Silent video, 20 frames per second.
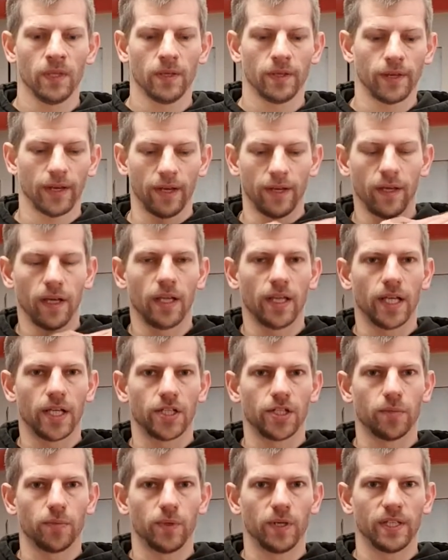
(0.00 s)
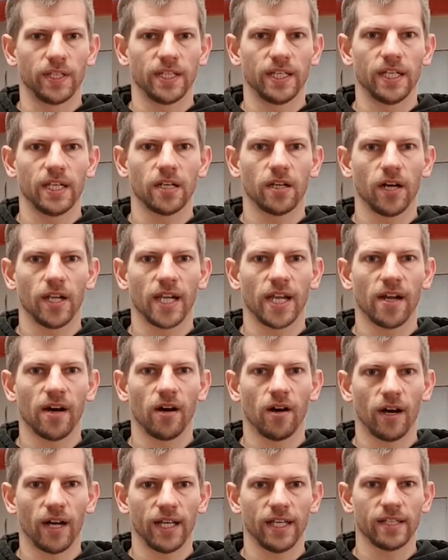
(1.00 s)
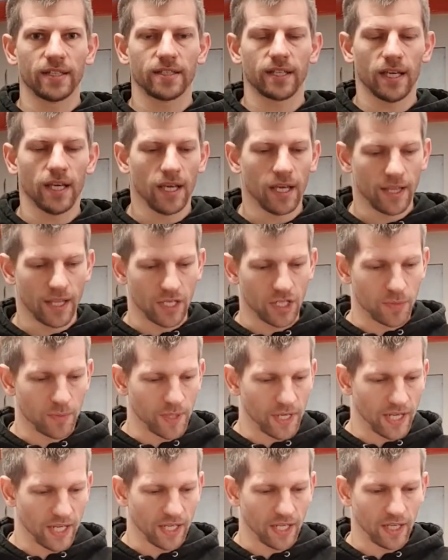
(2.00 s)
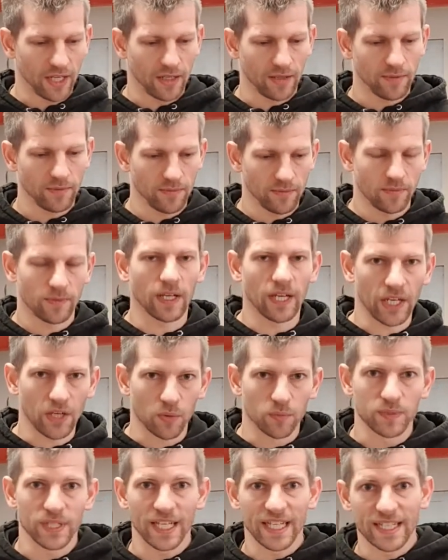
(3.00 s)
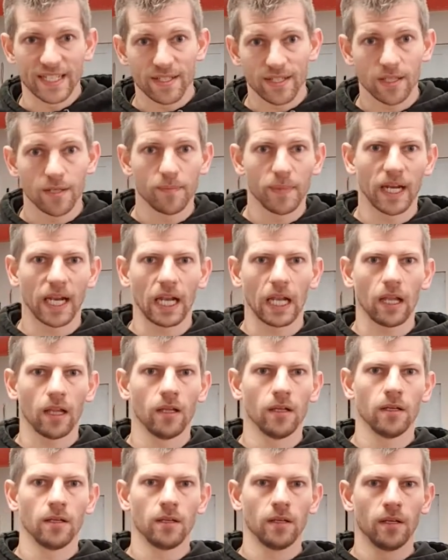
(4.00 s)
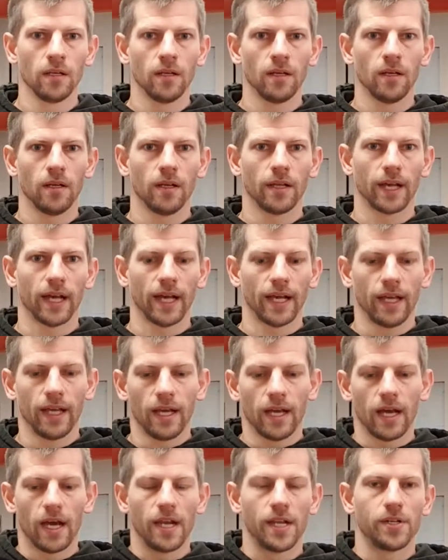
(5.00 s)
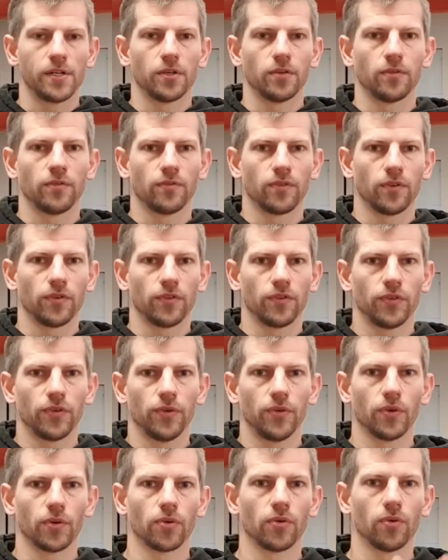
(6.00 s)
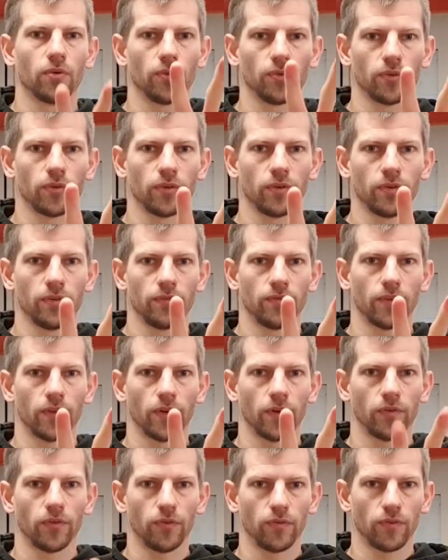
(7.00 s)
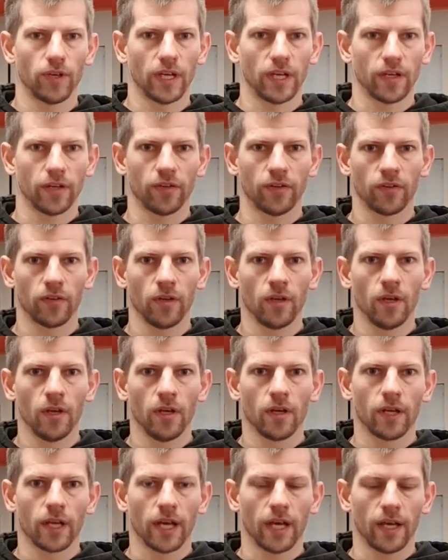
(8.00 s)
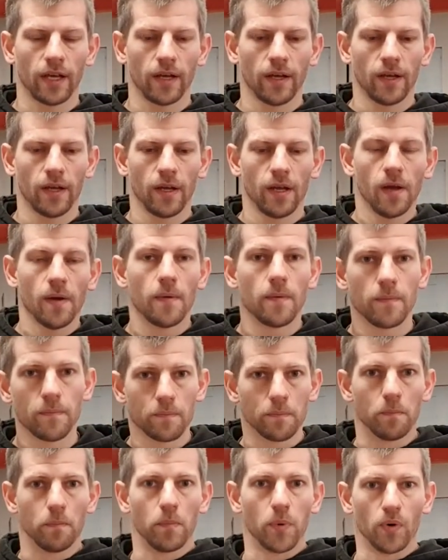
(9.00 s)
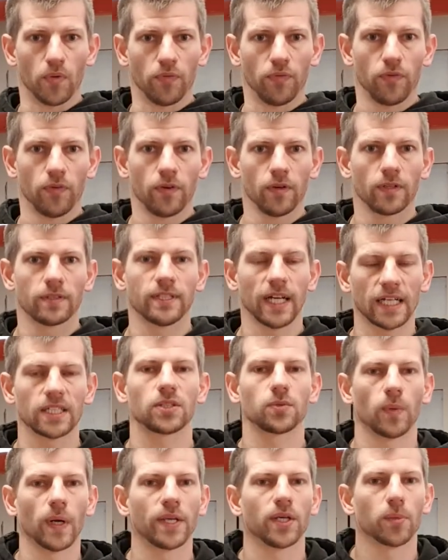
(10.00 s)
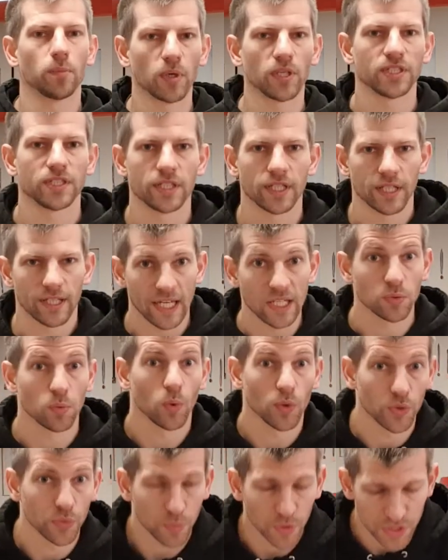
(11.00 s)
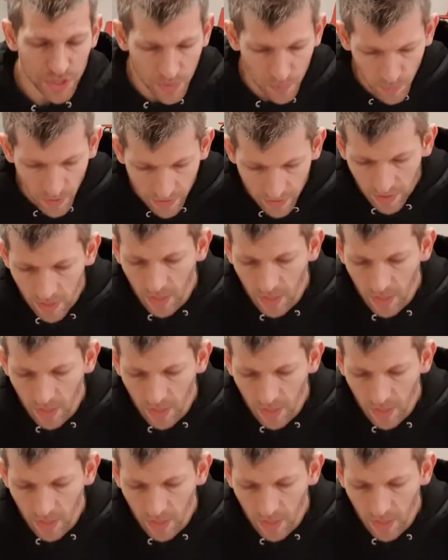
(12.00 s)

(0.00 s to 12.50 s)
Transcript: Okay, there should be a decline in height. There should be it comes into the middle. Okay, and it's your front two knuckles for those two fingers. Okay, buff. That's where you're punching. That's what you're punching with.